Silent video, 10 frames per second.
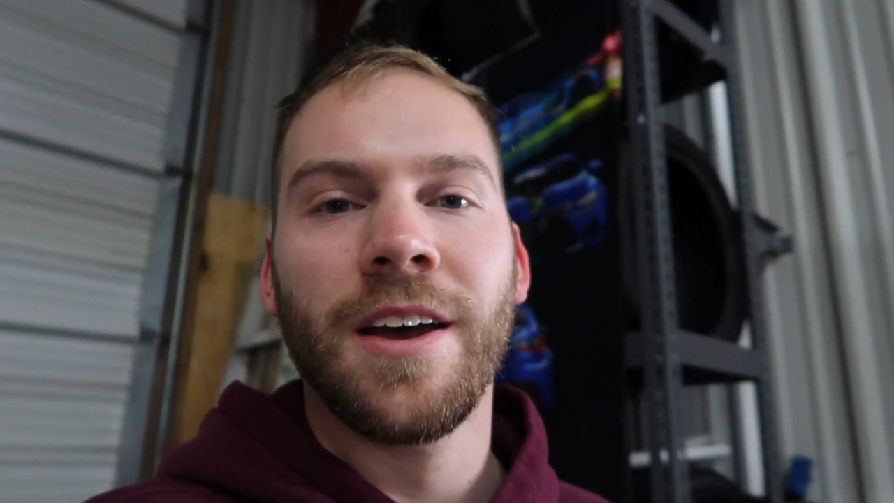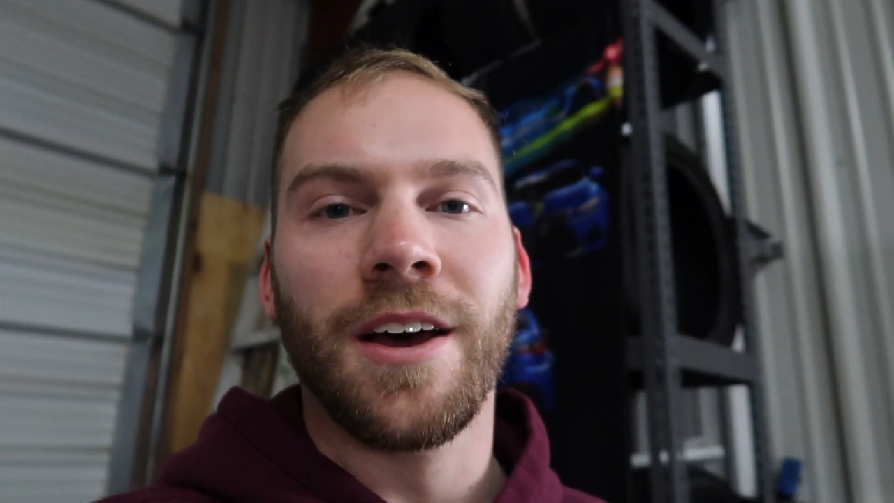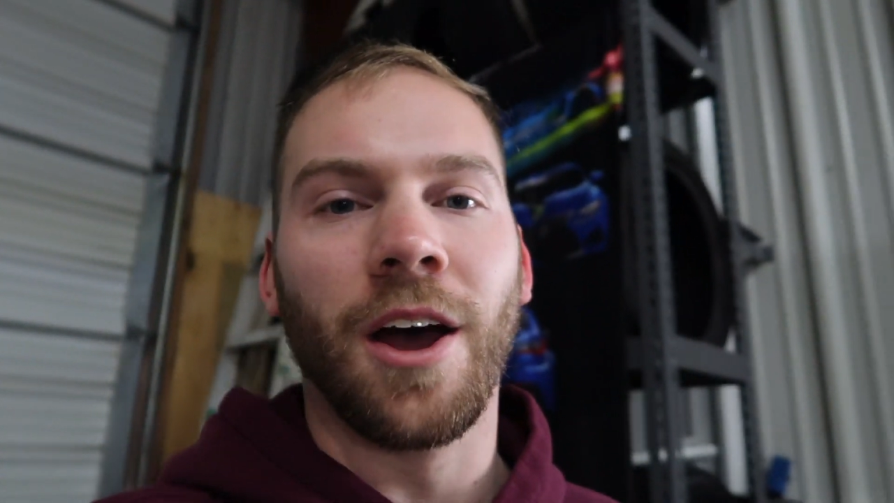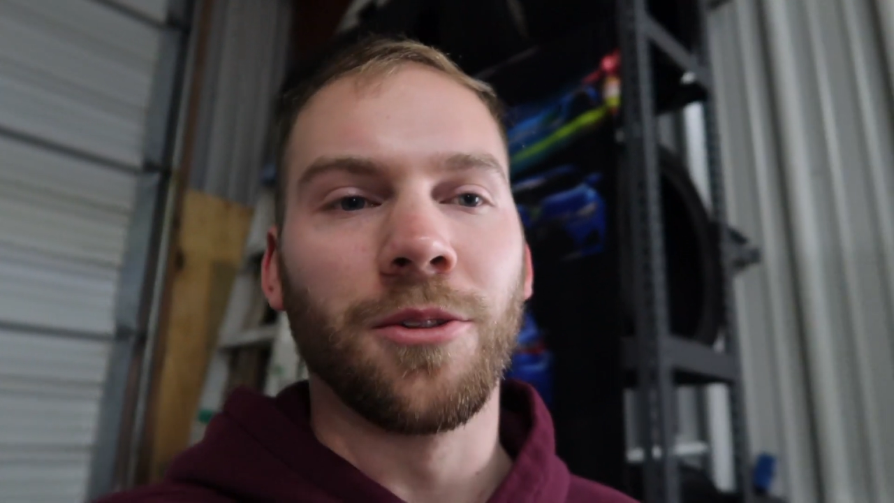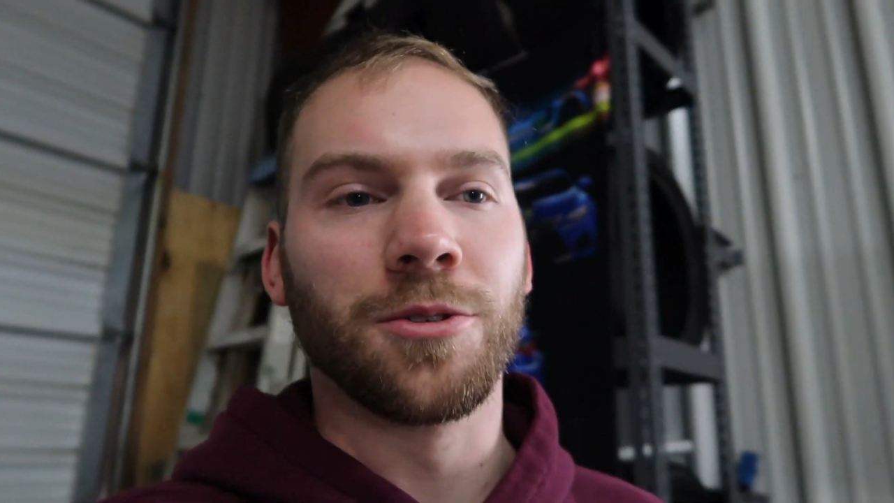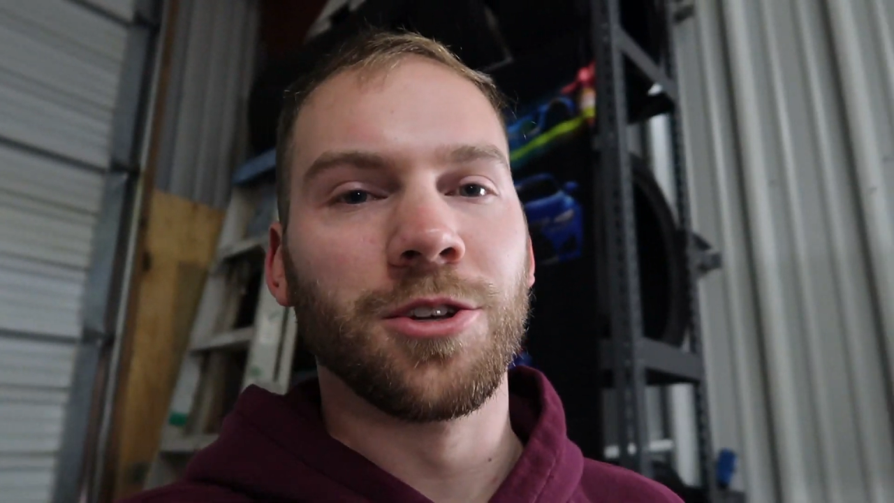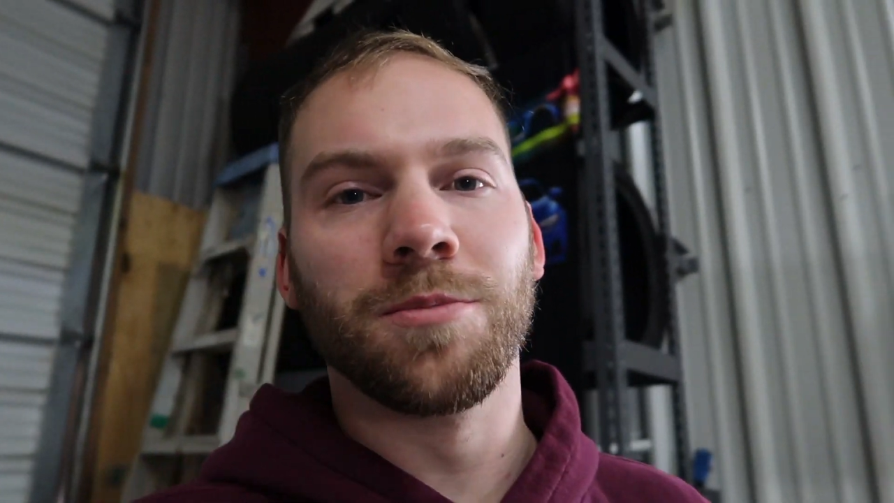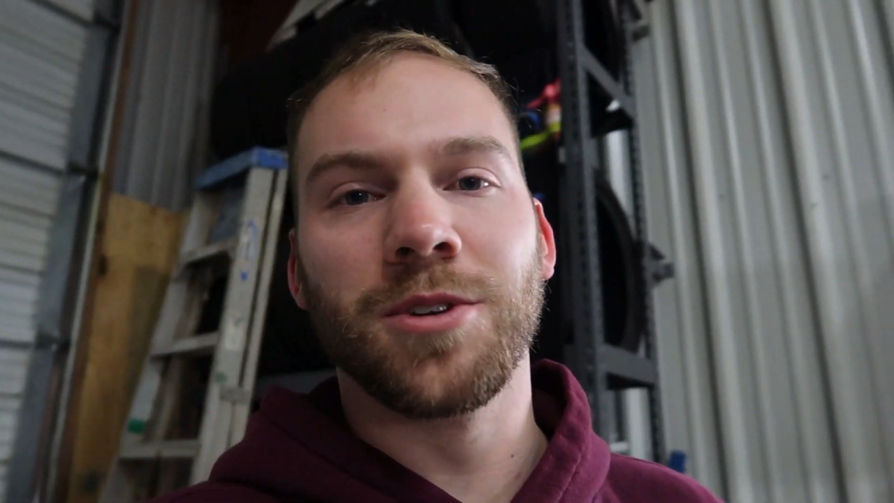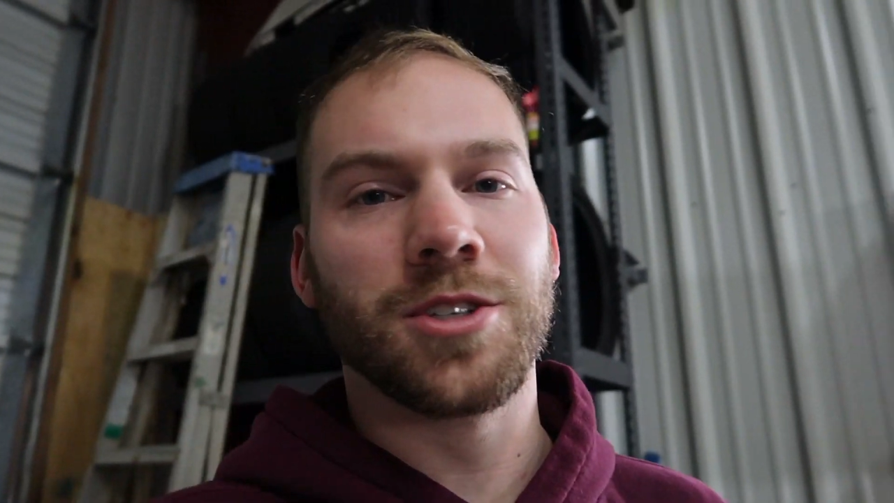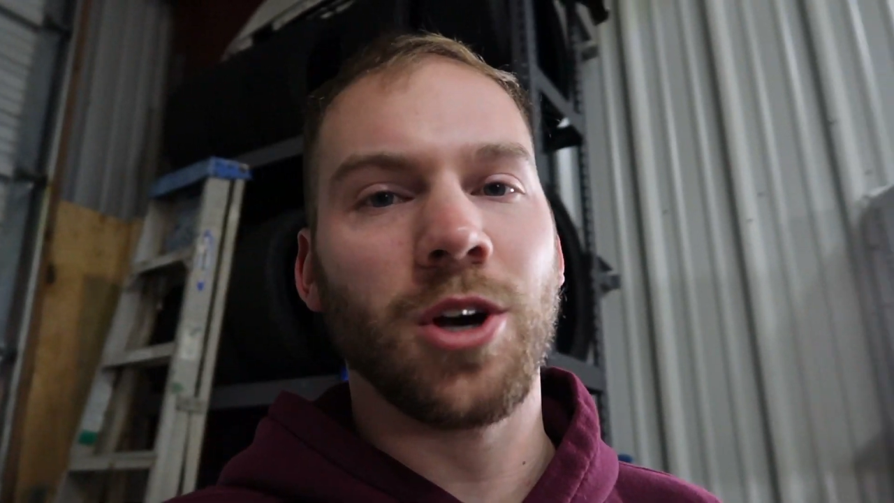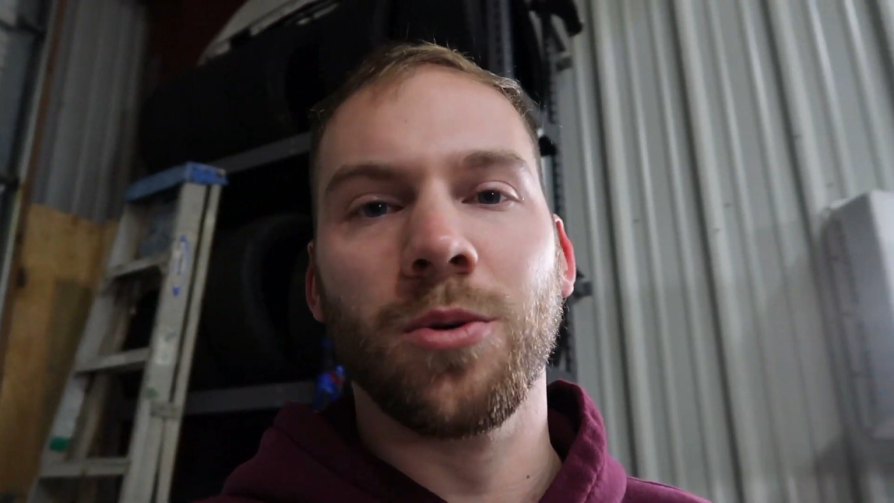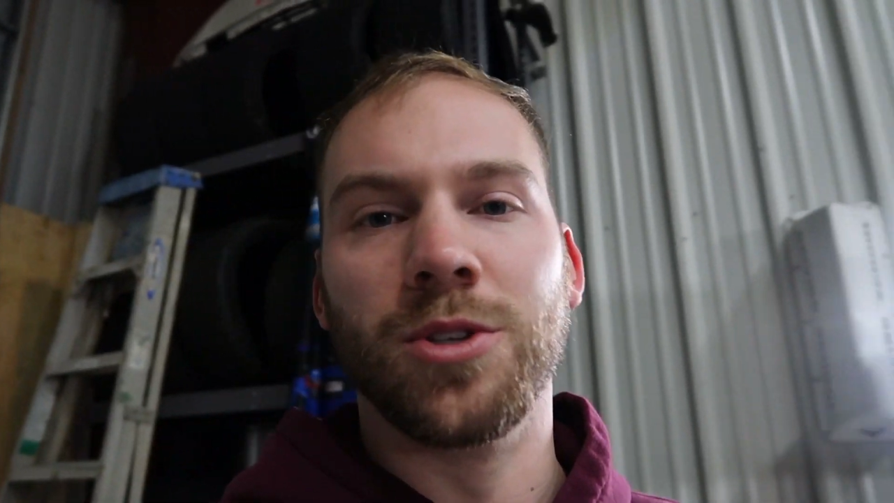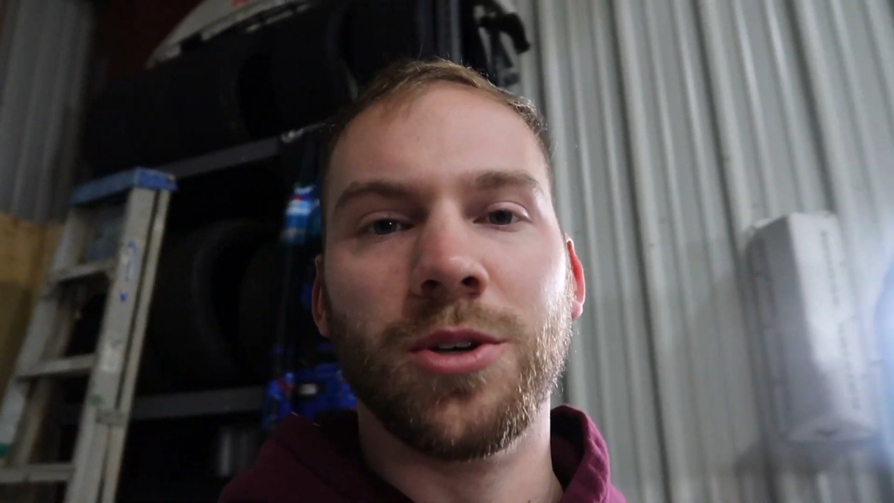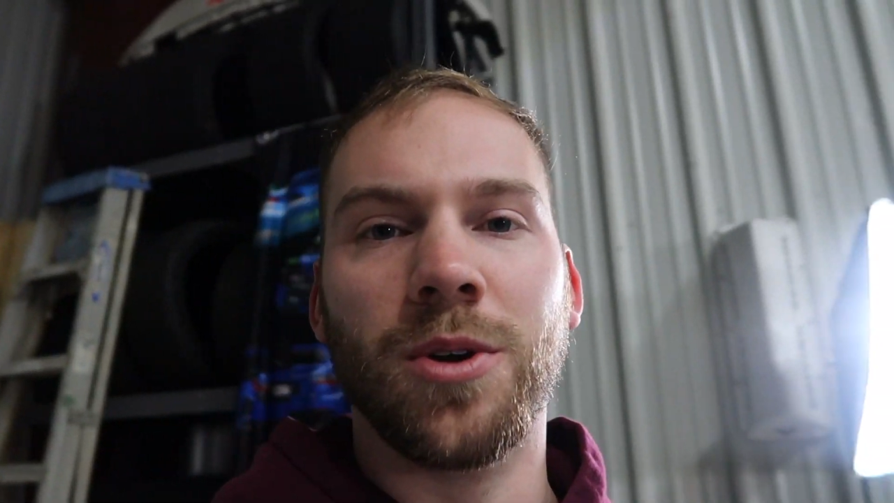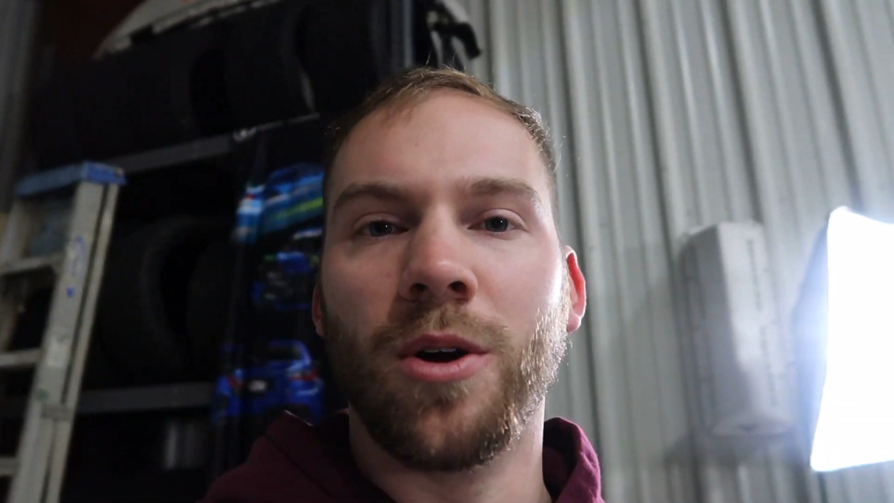and I looked up just 02